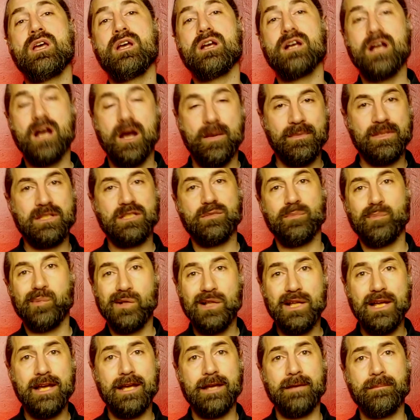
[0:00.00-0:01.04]
come into
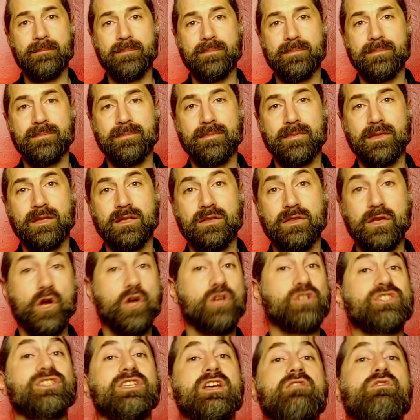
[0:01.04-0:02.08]
play. There are
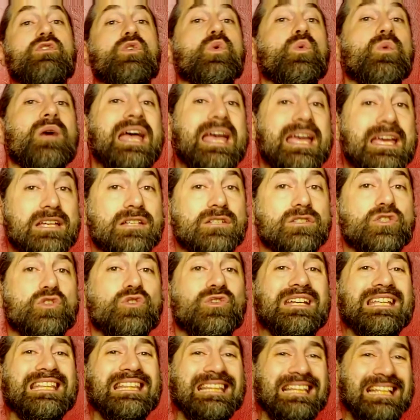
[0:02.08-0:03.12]
several ways you
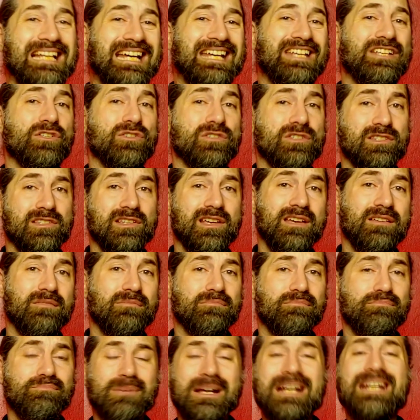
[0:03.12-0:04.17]
can light your set,
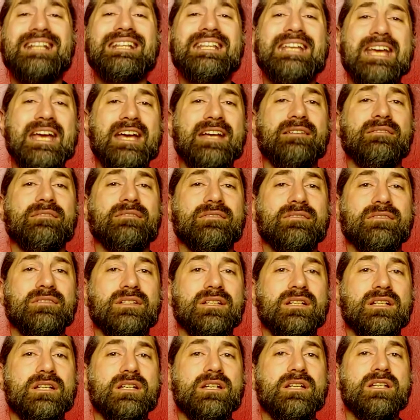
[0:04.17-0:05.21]
but in the end,
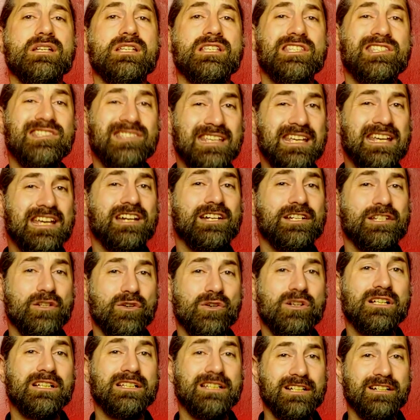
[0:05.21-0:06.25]
seeing you
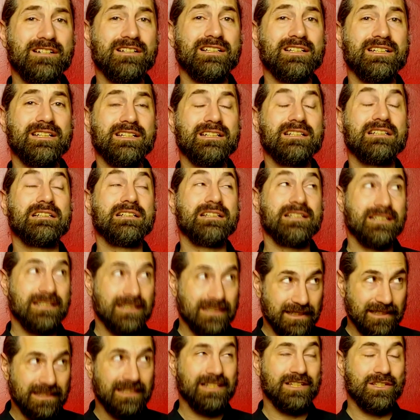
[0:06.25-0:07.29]
clearly
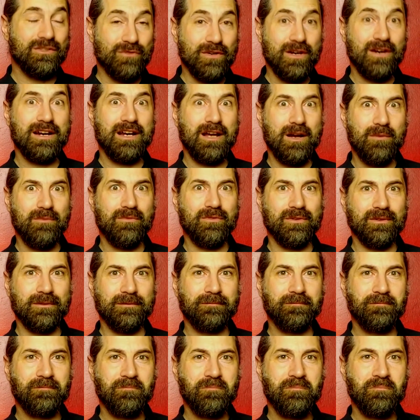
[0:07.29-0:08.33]
is very helpful.
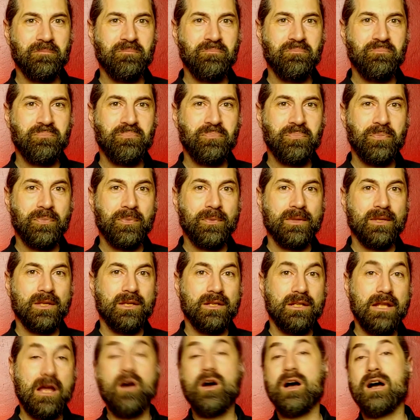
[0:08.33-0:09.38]

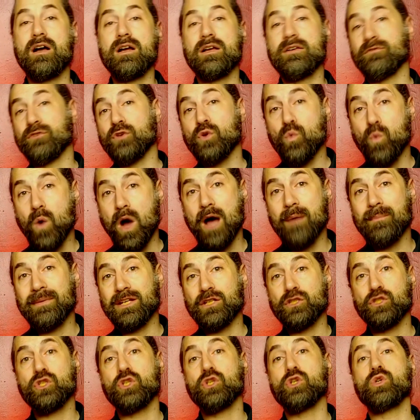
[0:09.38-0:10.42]
Now, if you want me to
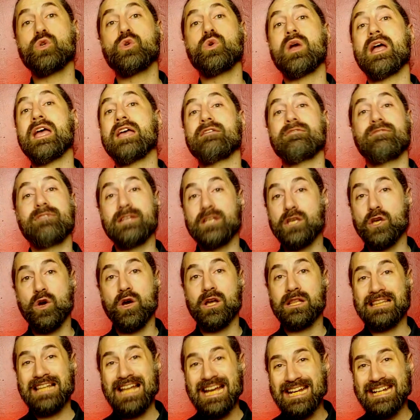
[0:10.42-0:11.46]
do a video on
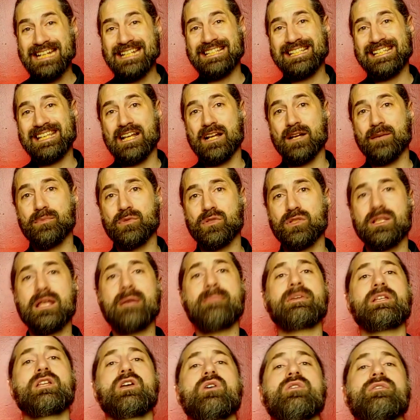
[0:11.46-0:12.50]
lighting setups, let me
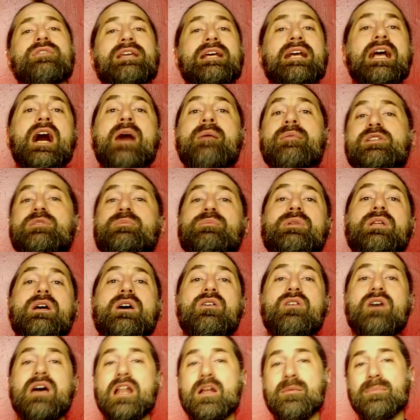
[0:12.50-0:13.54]
know in the comments below,
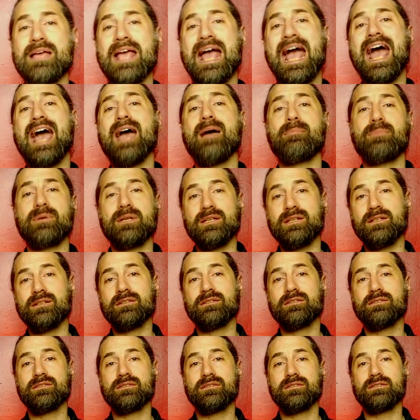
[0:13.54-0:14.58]
and I'll be happy
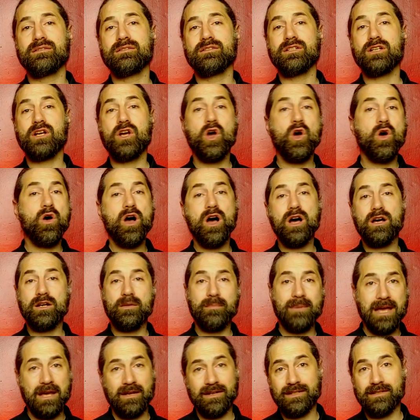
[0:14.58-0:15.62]
to go on
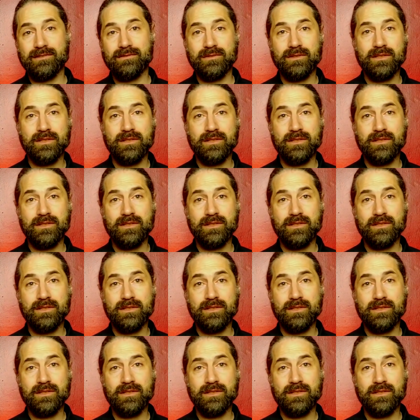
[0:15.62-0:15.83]
about it